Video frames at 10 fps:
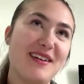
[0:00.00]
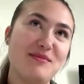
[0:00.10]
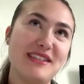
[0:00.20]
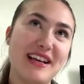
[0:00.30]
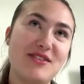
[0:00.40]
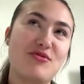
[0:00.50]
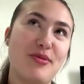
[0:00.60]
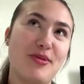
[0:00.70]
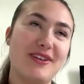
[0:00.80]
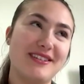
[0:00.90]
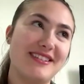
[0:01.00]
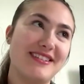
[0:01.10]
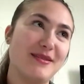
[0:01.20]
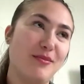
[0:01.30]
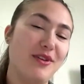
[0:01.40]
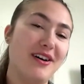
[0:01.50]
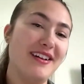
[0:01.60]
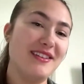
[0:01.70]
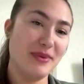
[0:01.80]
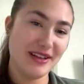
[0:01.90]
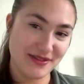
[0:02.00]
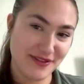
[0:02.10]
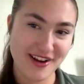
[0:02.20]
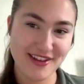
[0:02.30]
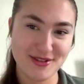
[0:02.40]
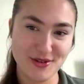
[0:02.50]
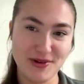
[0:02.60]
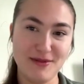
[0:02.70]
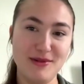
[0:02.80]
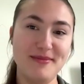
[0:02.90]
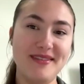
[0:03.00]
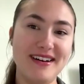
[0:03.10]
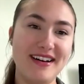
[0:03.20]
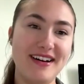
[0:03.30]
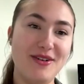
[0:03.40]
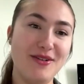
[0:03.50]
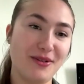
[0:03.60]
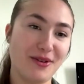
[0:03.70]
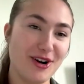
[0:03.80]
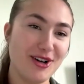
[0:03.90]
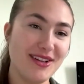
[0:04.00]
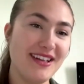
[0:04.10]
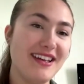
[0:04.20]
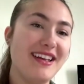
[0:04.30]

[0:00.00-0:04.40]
I'm sad to report, not the biggest fan of this new album overall.